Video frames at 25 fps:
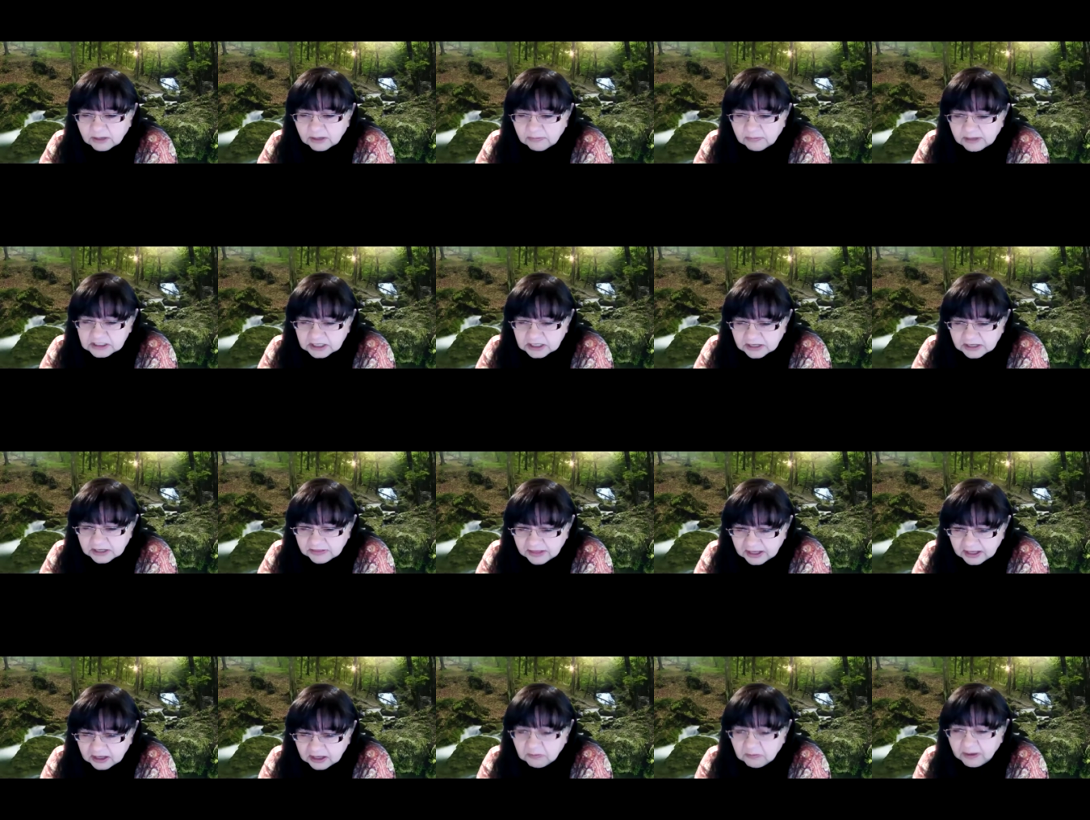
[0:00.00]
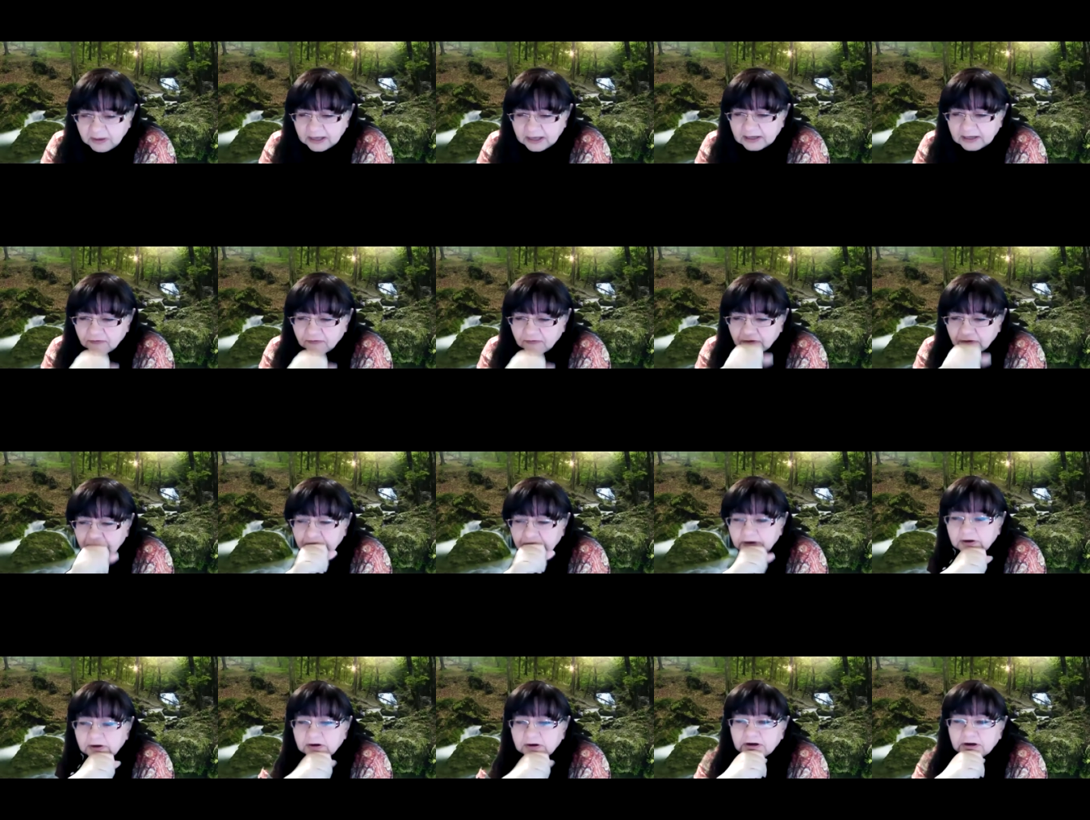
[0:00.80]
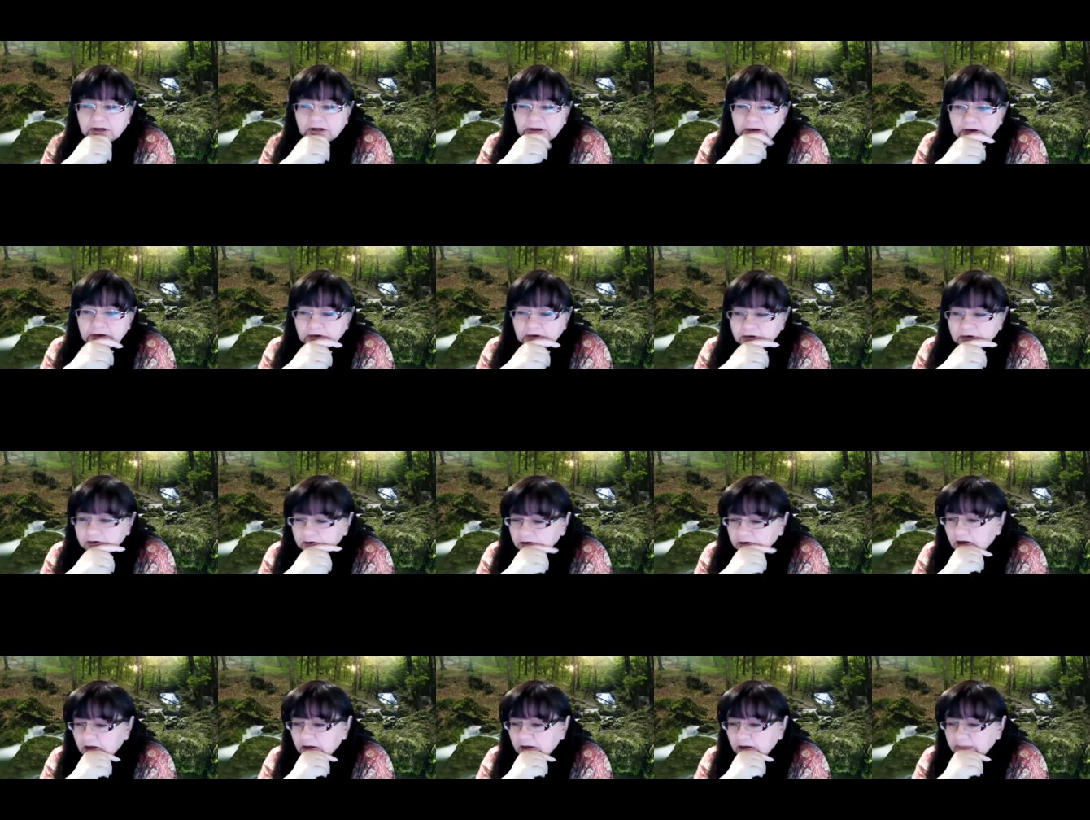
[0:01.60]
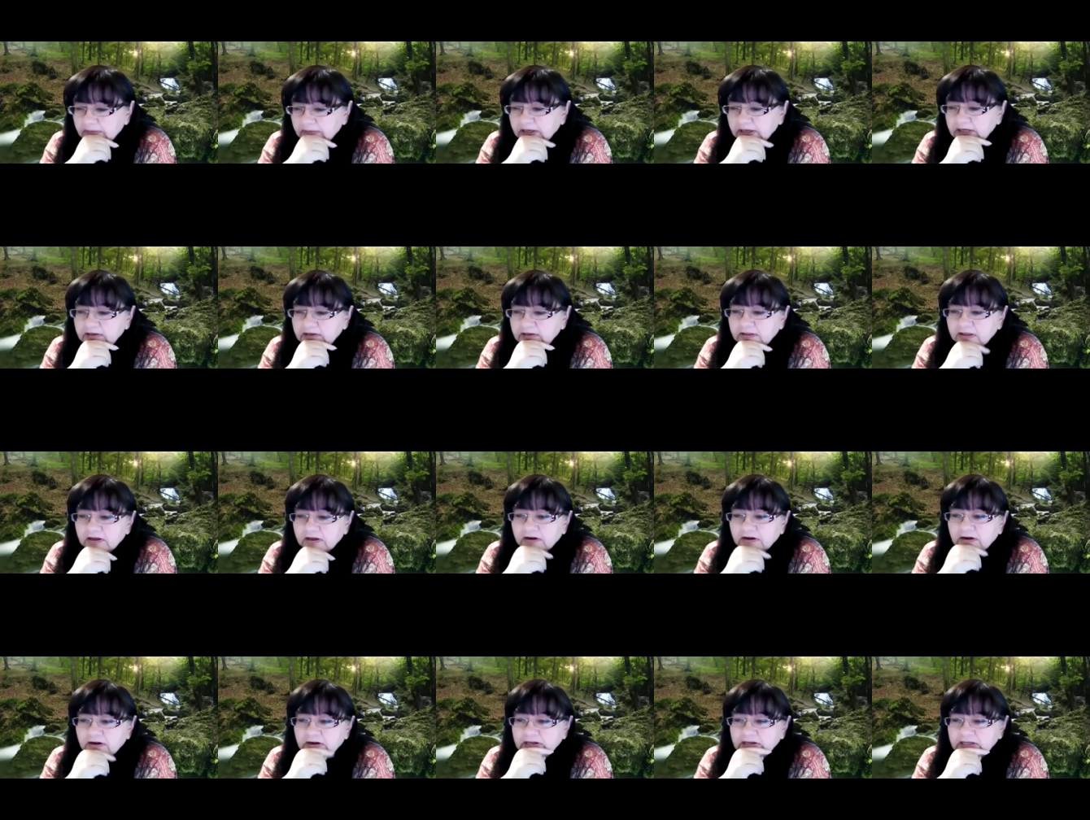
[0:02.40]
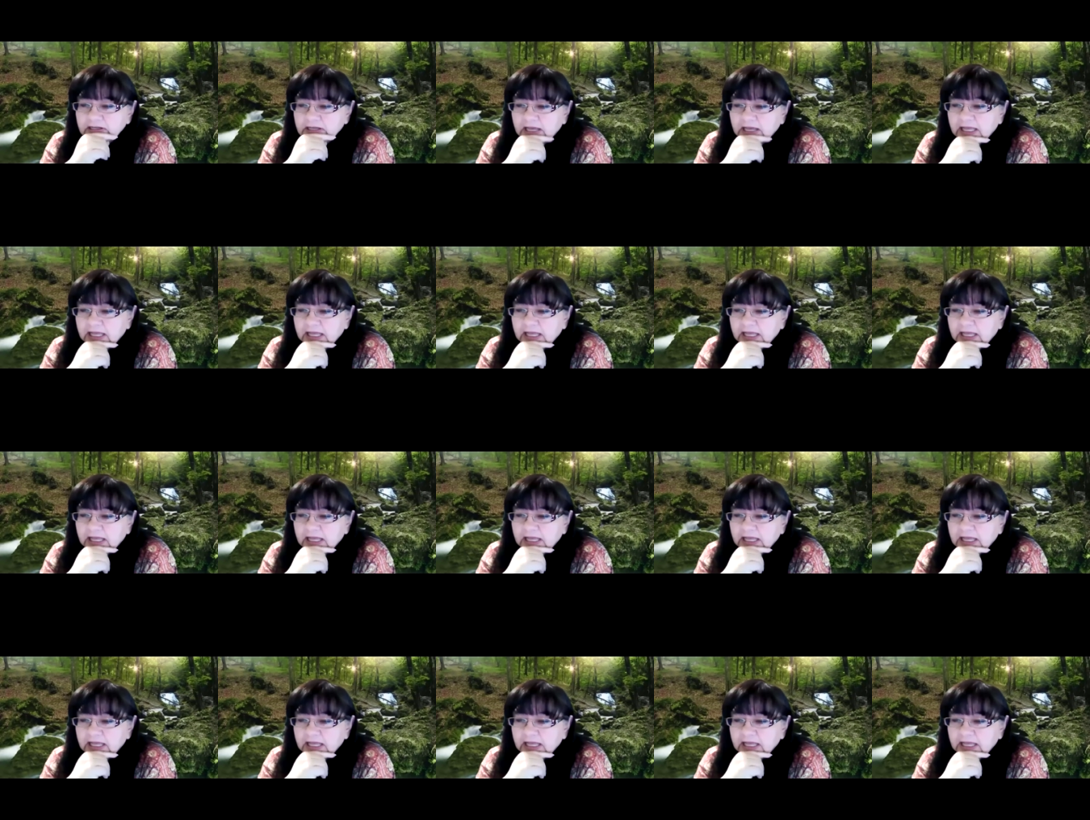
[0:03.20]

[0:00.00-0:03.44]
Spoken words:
want to mention, and thank you, Becky, for your comment in there.